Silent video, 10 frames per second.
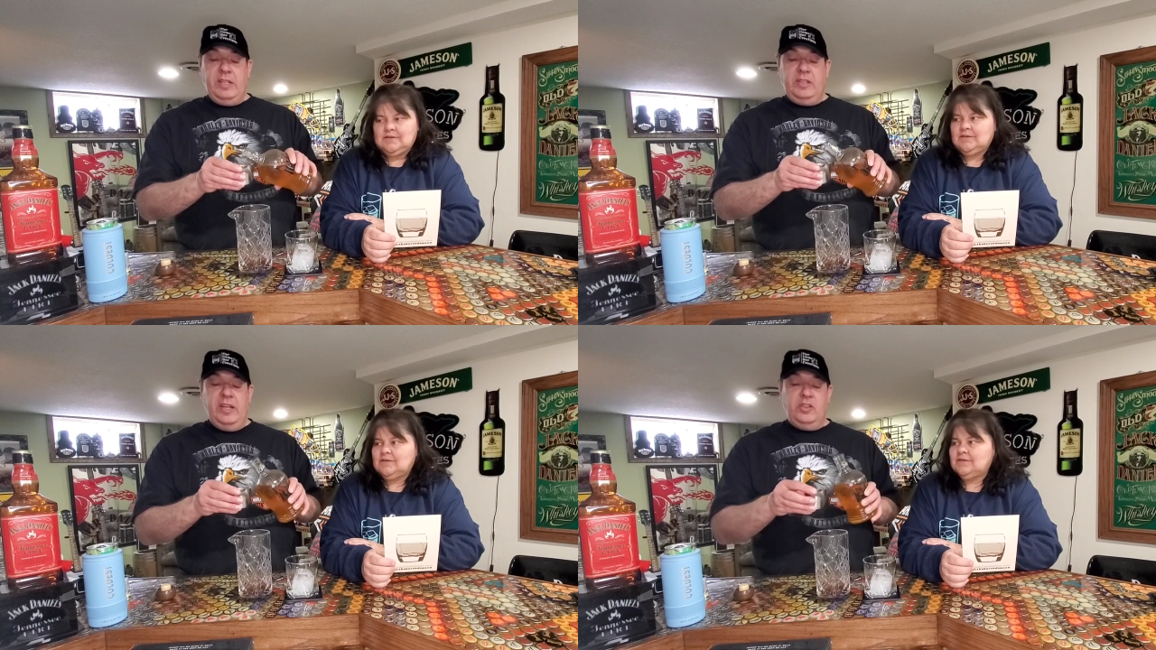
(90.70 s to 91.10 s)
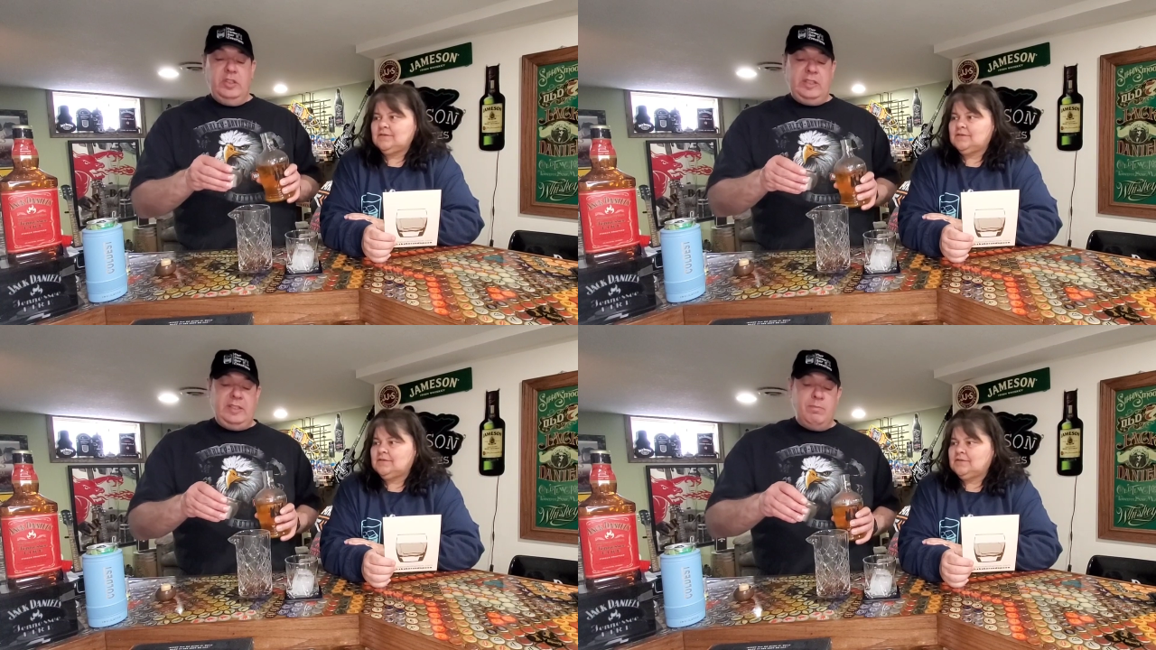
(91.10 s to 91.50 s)
Speaker 1: this
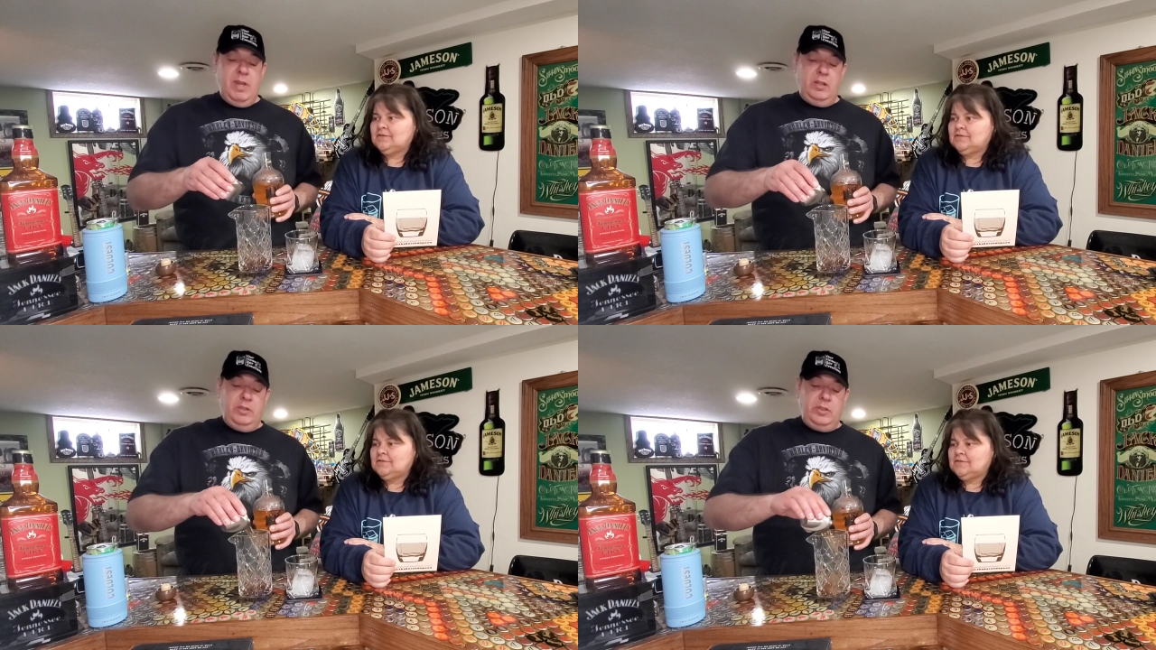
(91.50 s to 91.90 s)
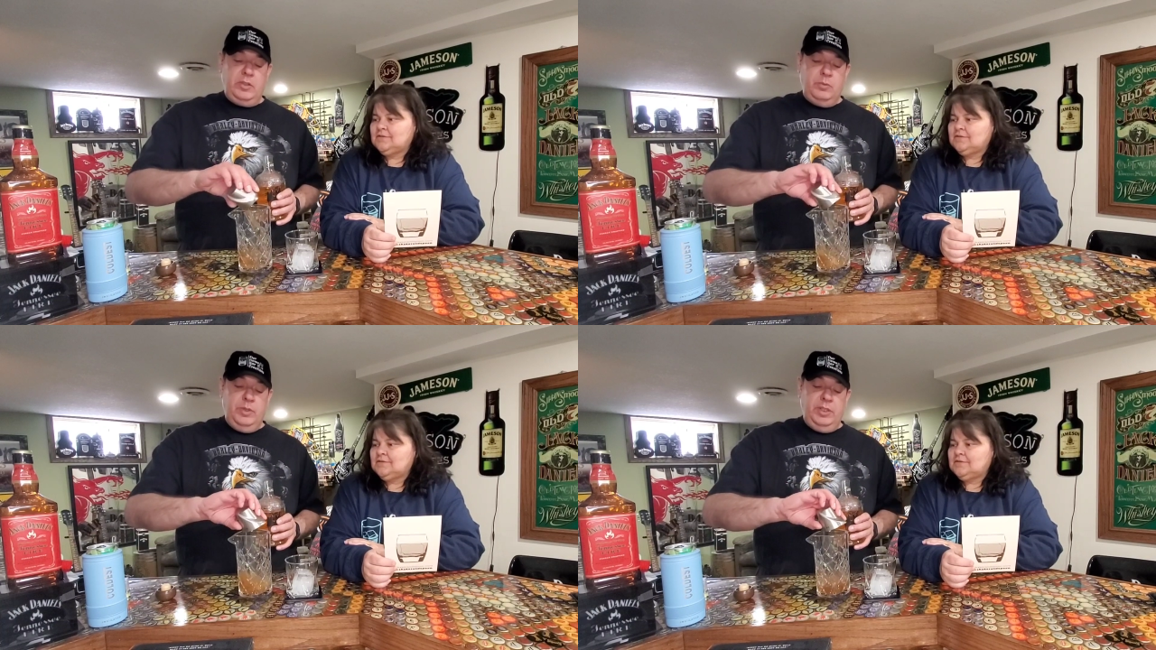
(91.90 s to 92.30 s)
actually
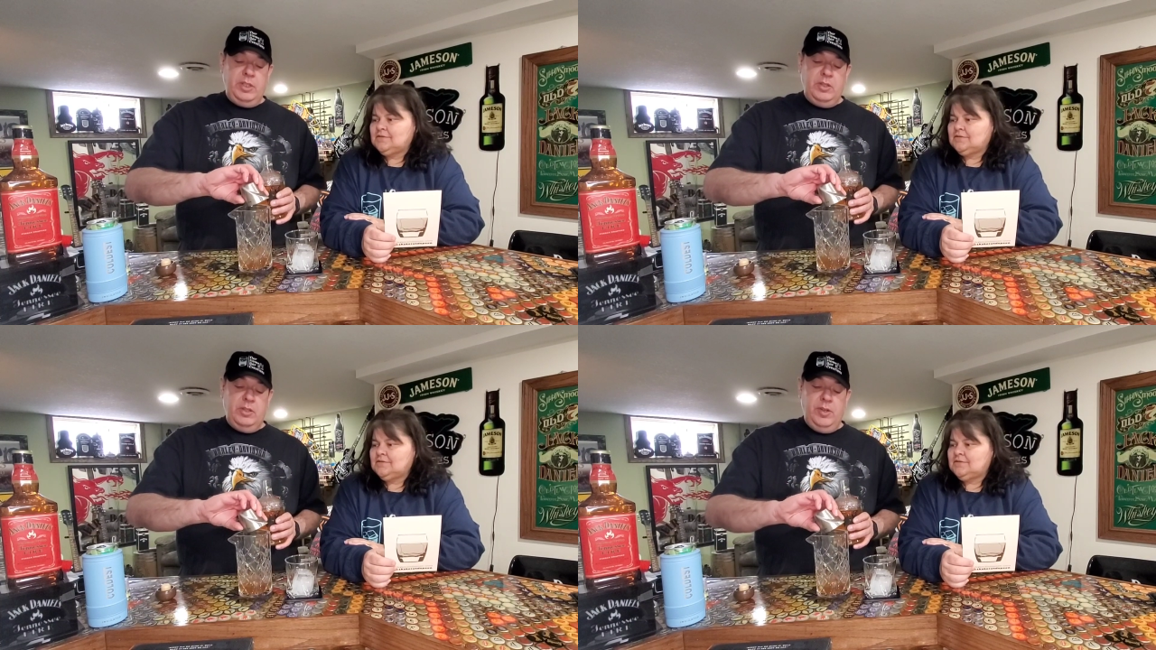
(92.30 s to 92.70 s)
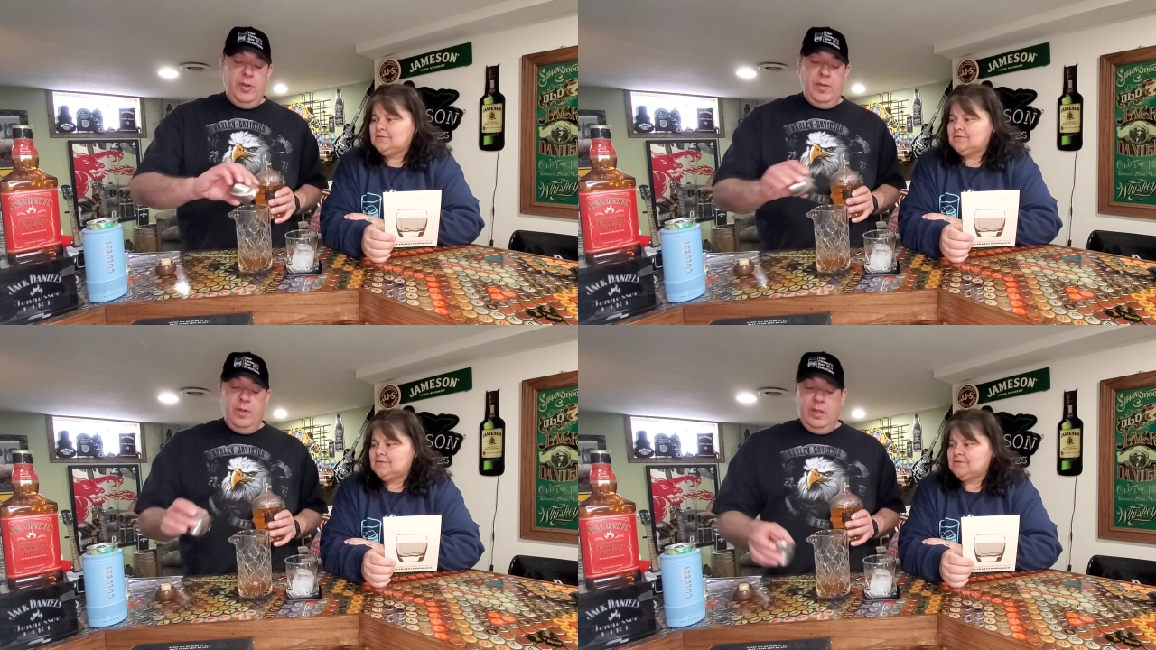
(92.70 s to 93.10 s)
smells really
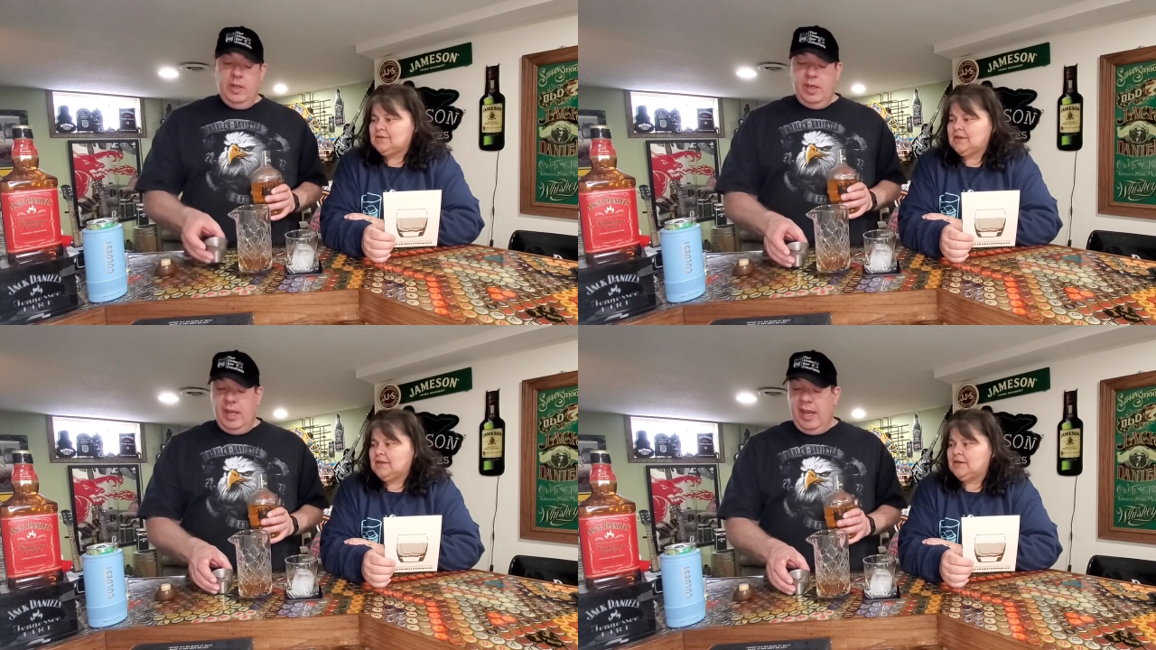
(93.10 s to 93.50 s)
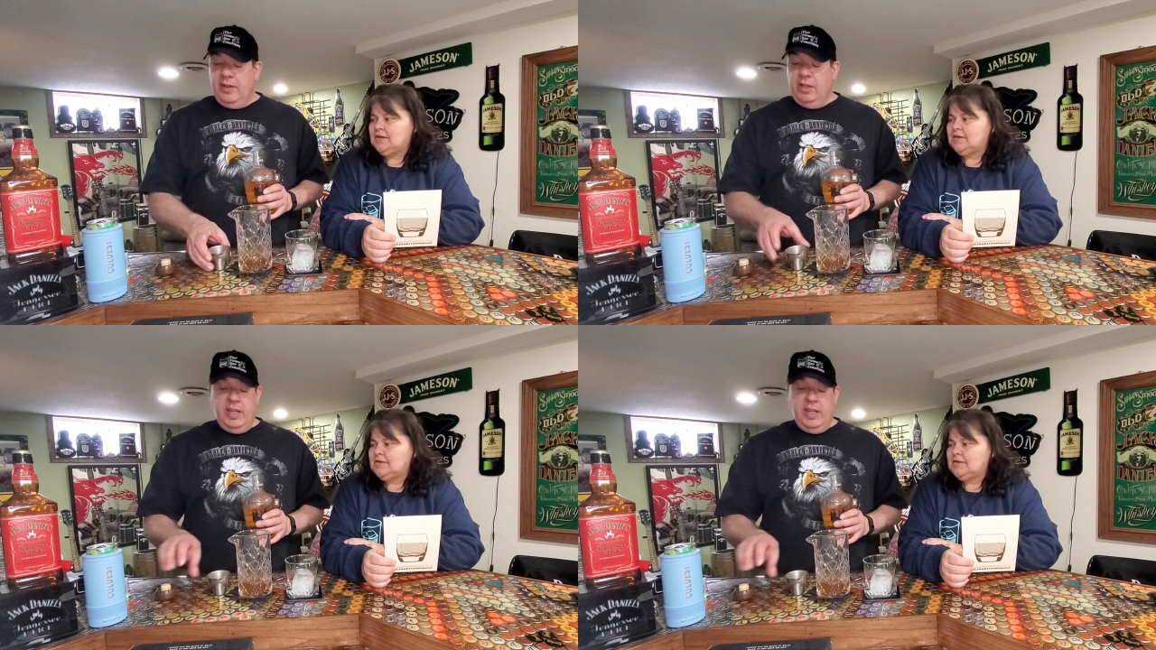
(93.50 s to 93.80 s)
good. And